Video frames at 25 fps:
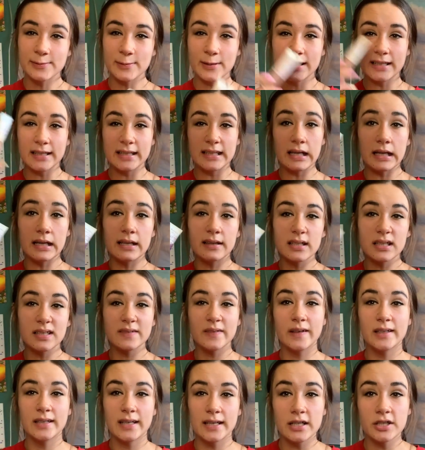gonna take this
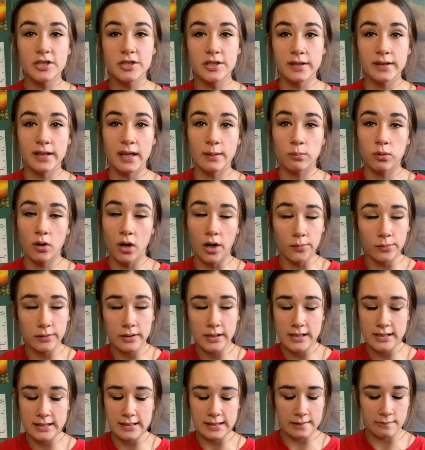foundation that probably
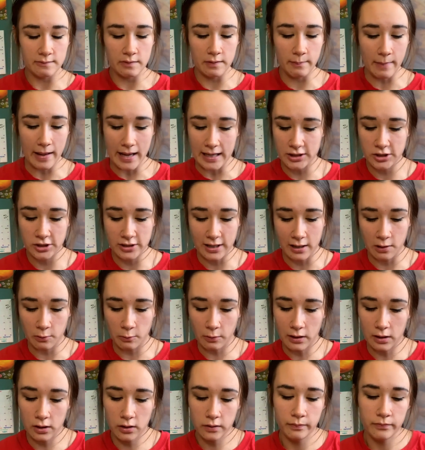doesn't even match that
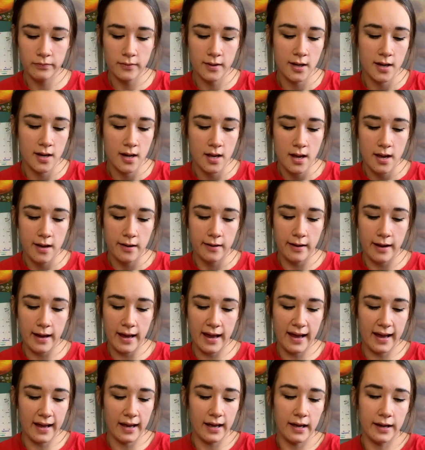well,
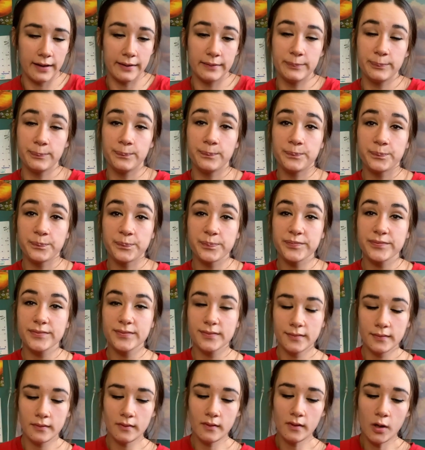and
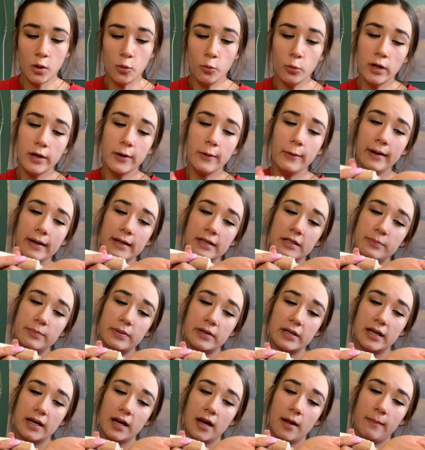we're going to put
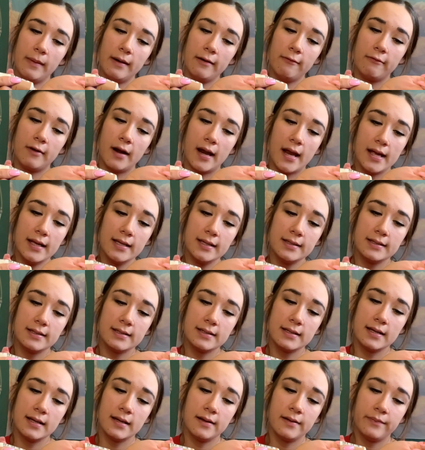it on my
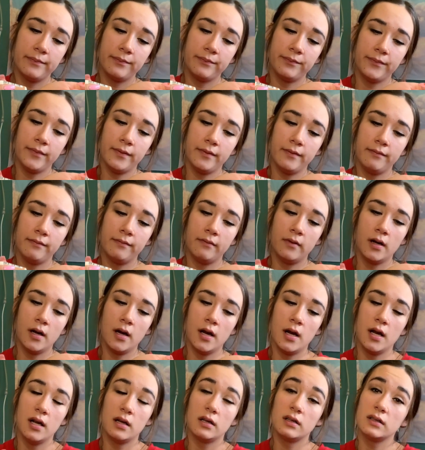wrist,
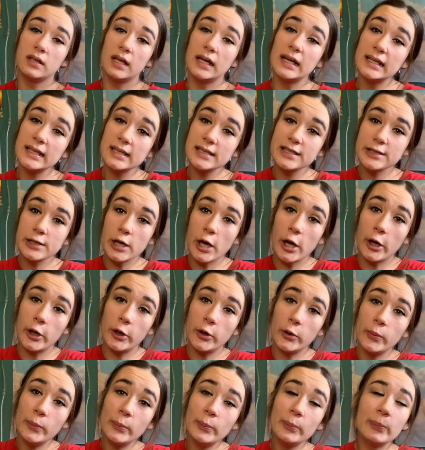like
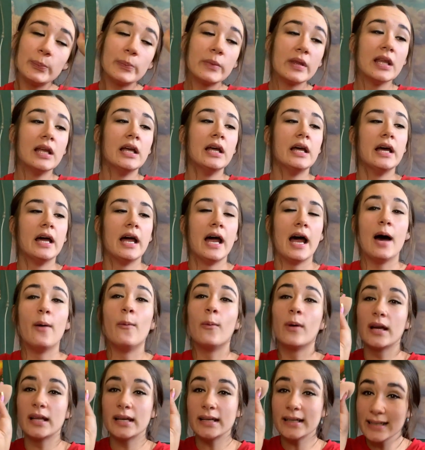so. And
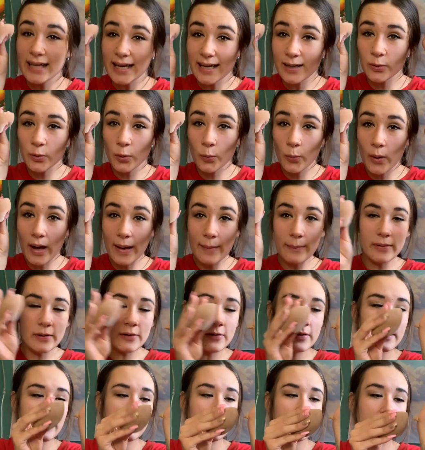we're gonna take the wet
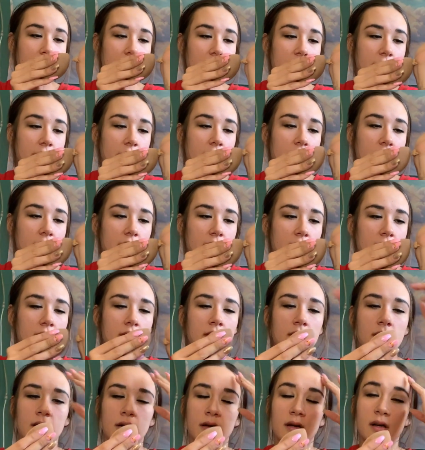beauty blender.
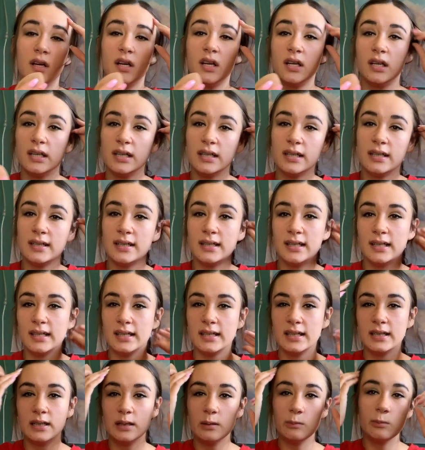
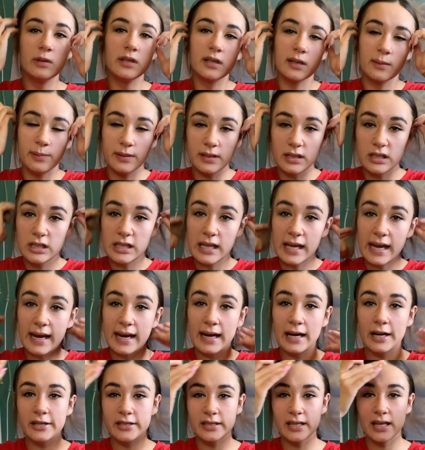We're gonna push the
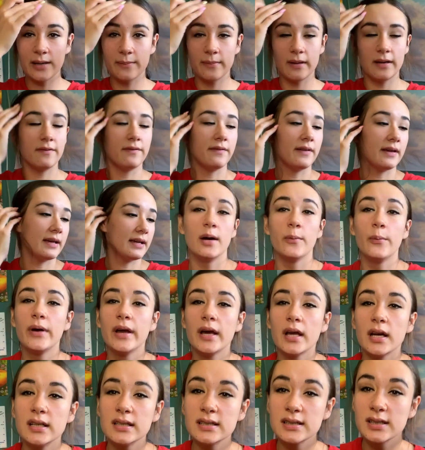hairs out of my face, and we're
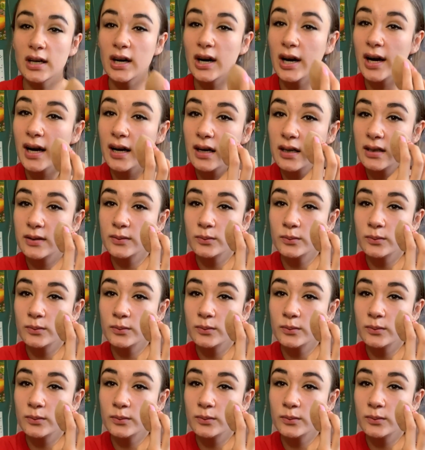gonna start.